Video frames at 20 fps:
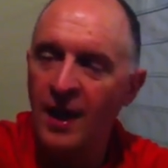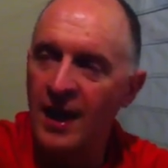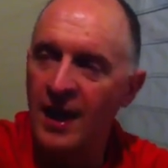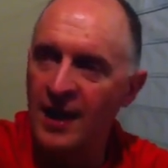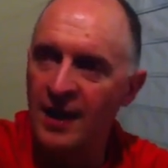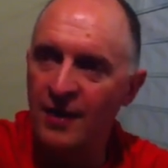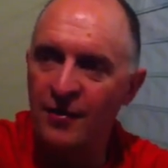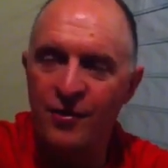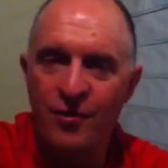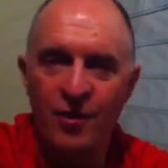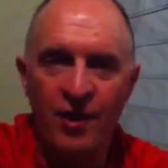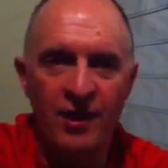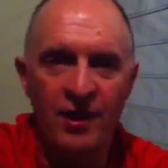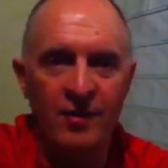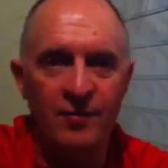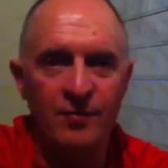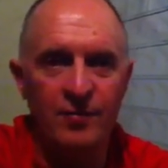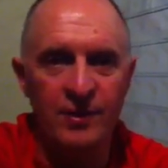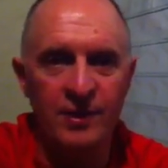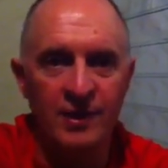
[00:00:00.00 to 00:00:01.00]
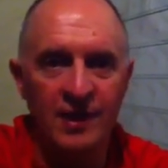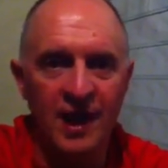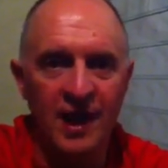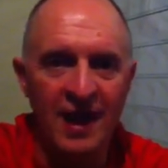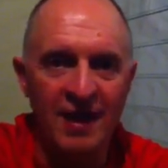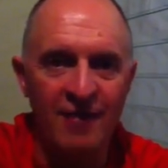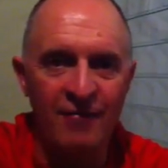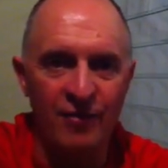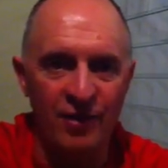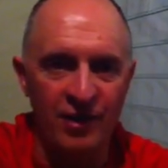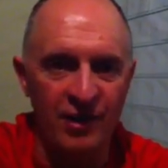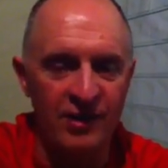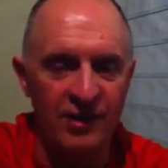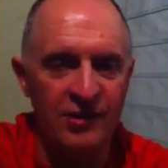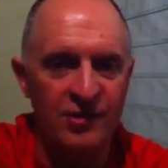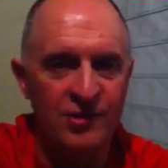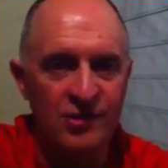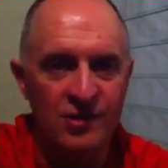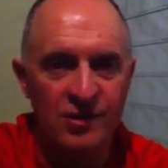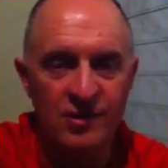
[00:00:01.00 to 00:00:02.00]
And I'm going to try and be
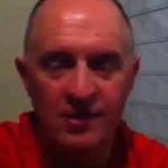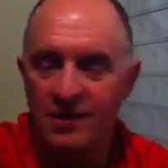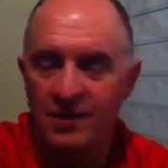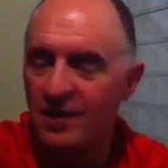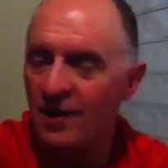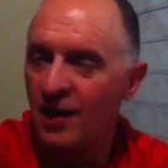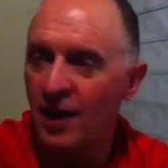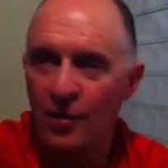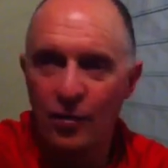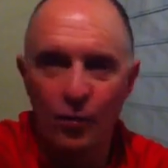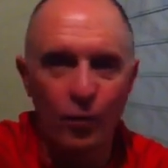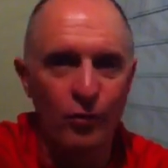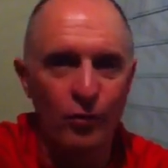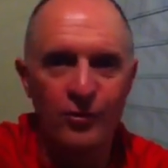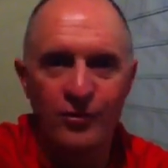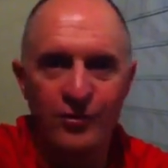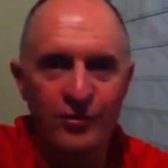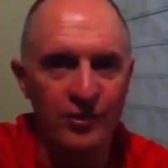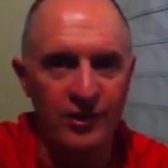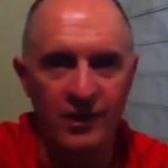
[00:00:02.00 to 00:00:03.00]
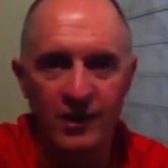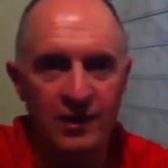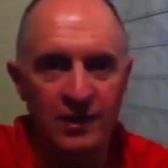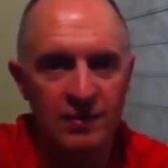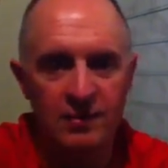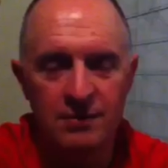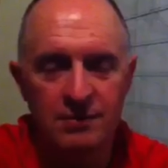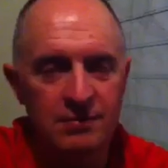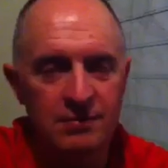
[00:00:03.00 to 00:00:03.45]
average at all three